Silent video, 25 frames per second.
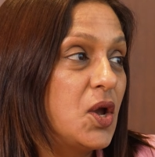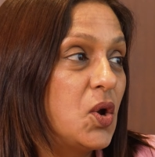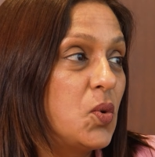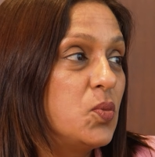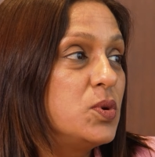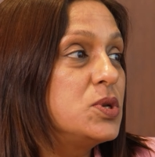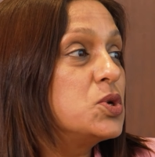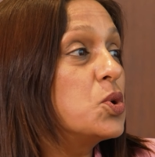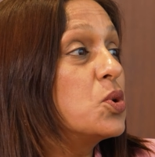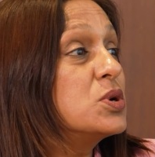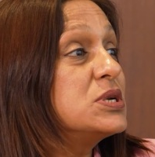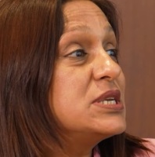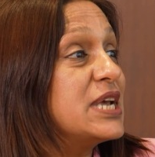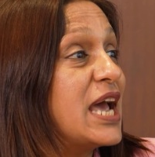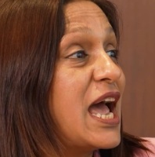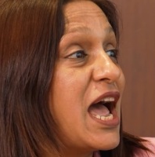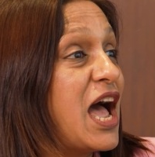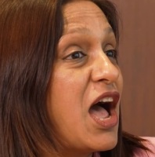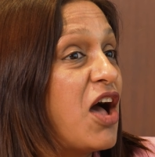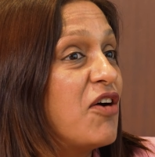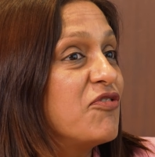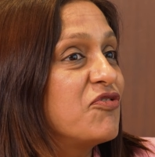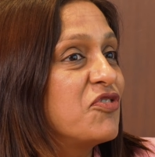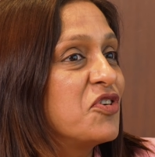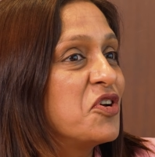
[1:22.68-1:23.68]
we don't
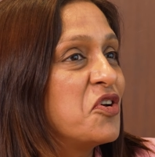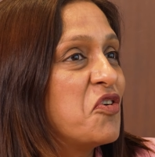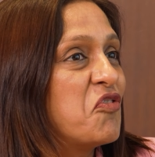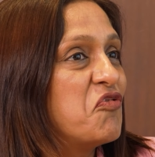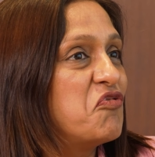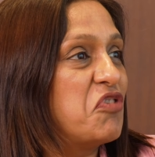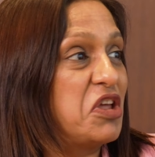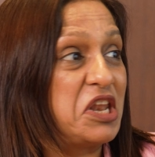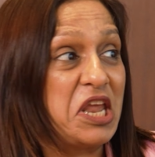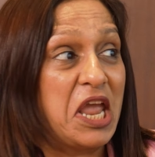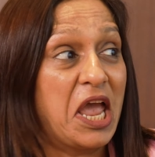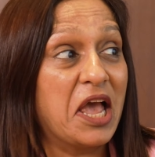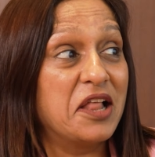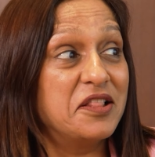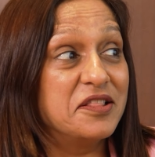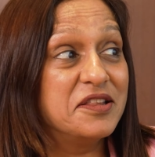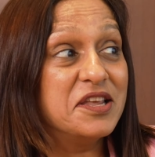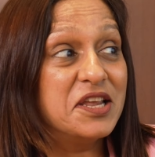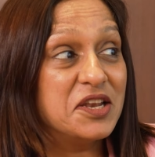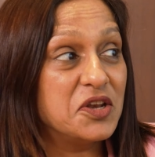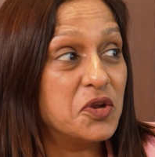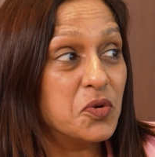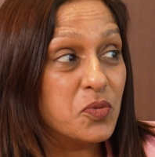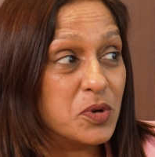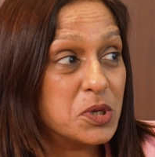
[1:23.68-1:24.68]
have very
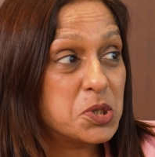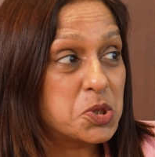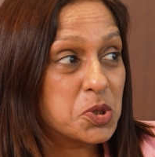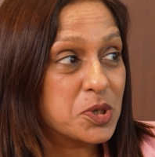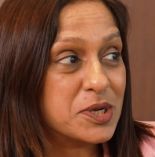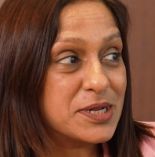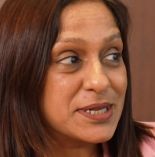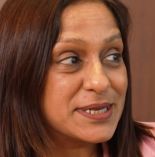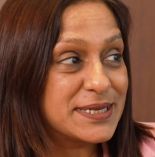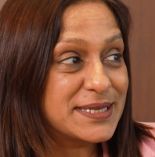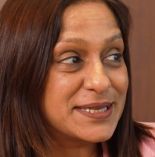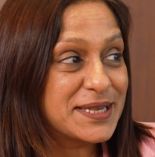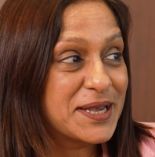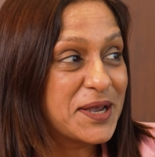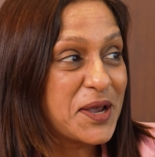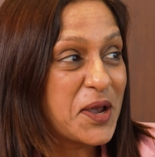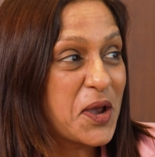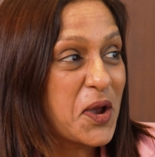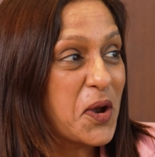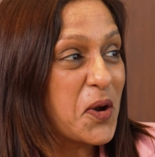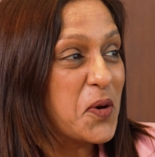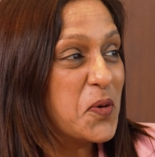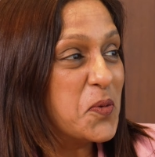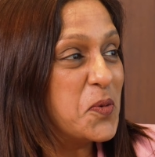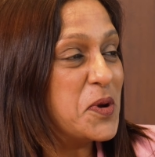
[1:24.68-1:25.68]
healthy individuals.
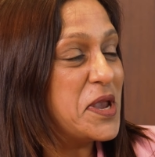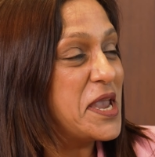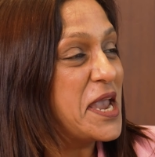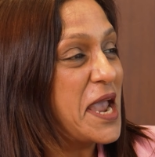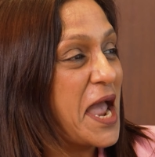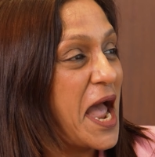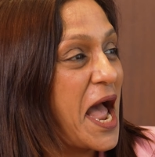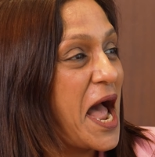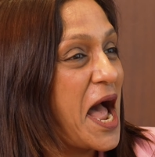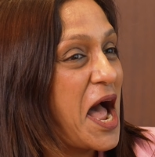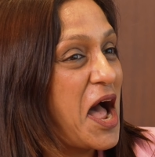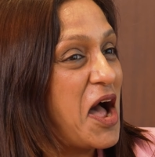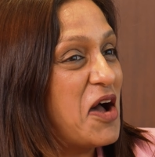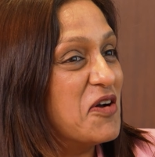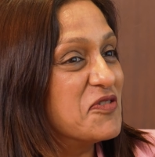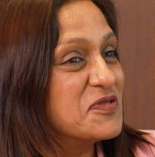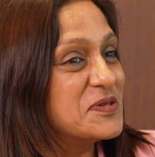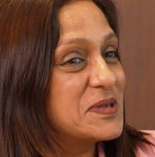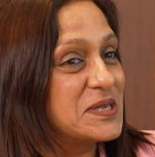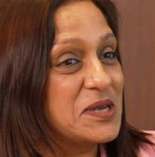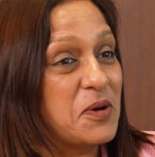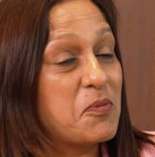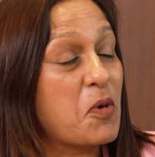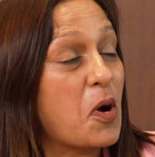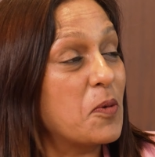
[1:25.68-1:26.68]
We have
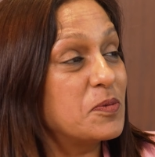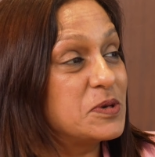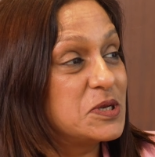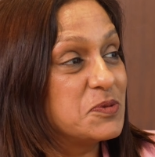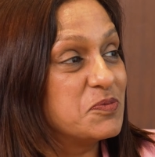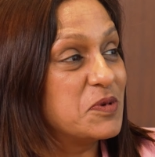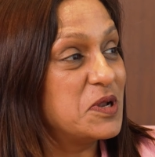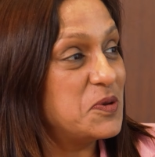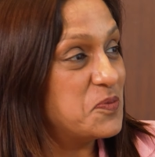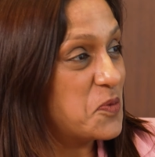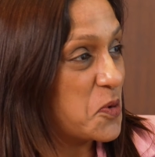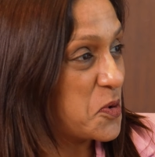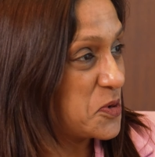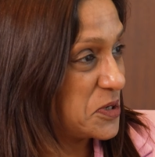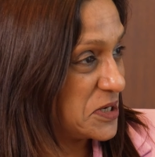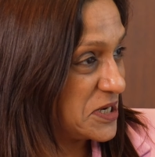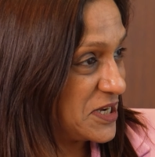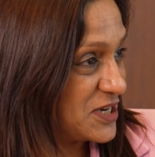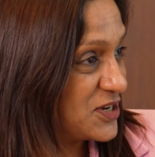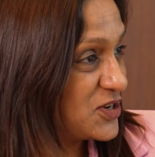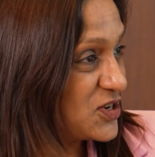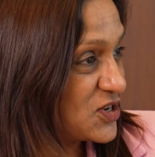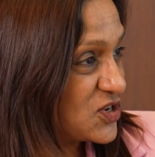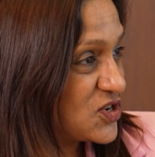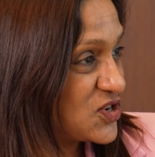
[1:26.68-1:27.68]
suboptimal bone
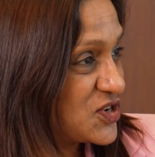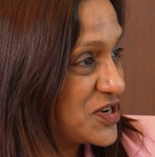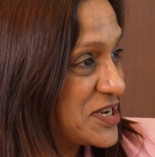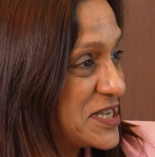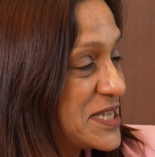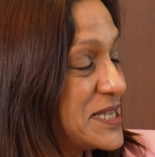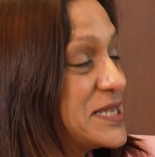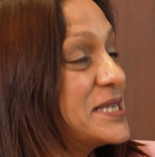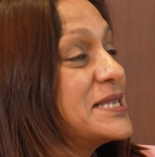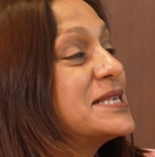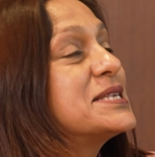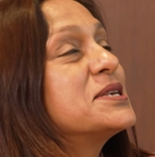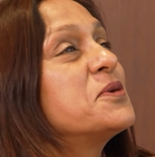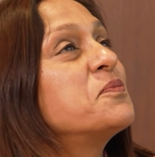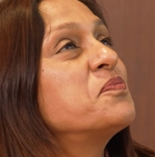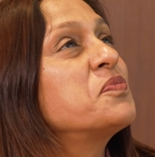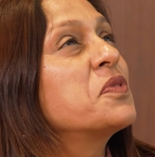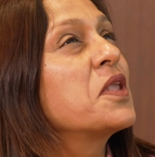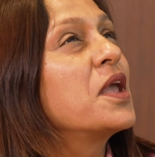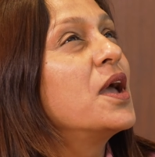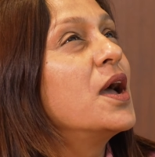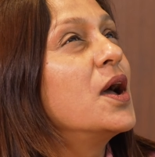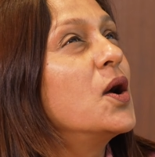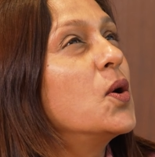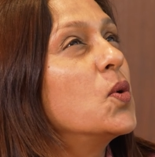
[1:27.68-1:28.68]
conditions.
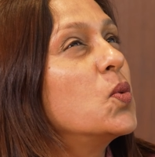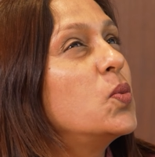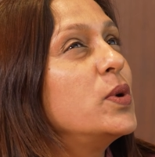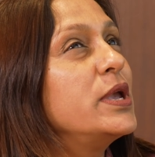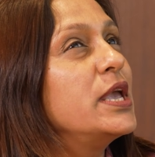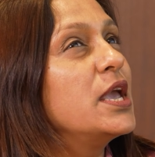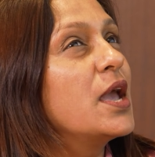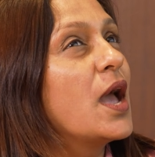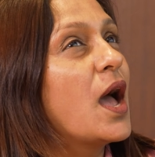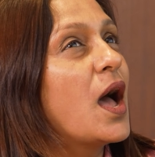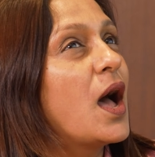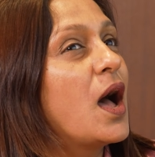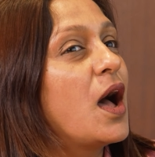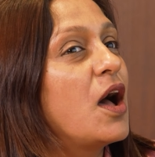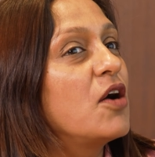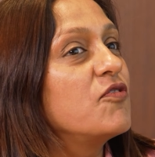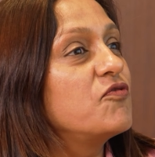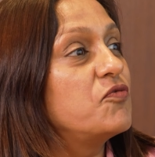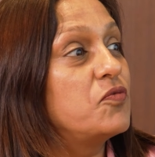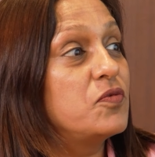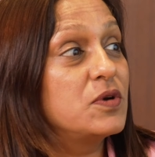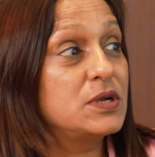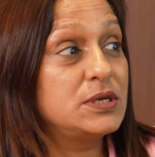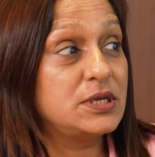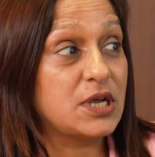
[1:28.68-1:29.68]
We have
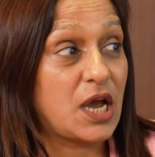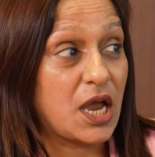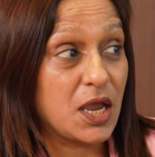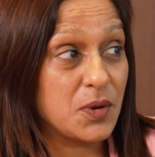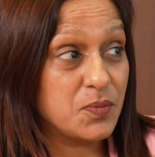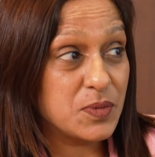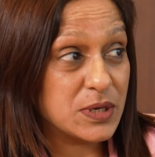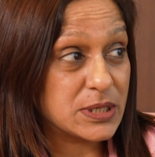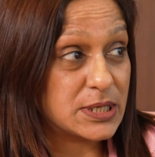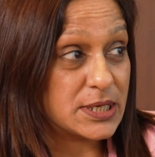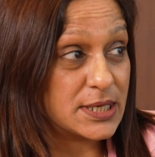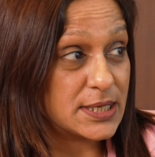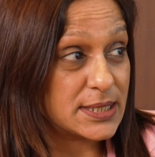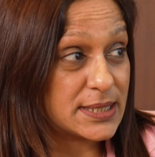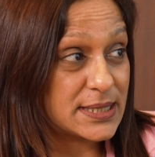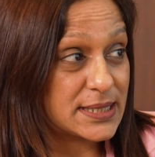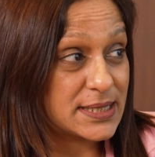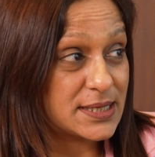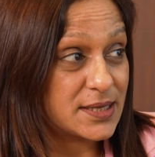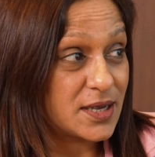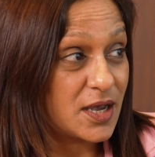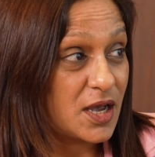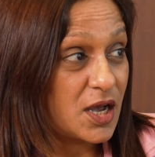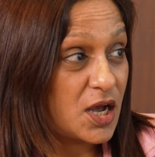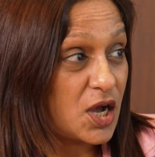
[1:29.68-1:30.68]

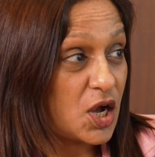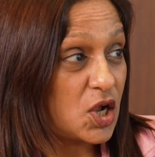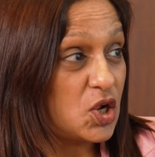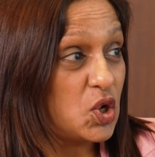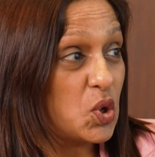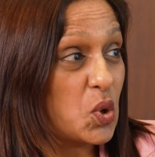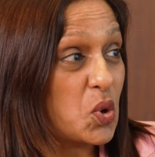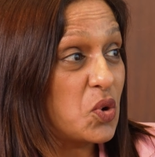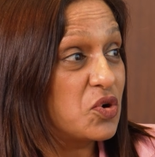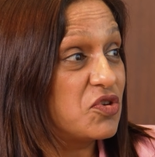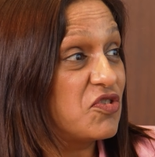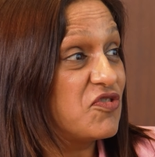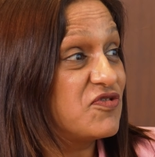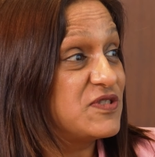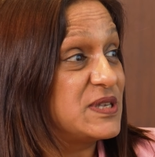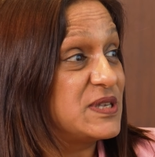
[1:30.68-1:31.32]
diabetes, a lot of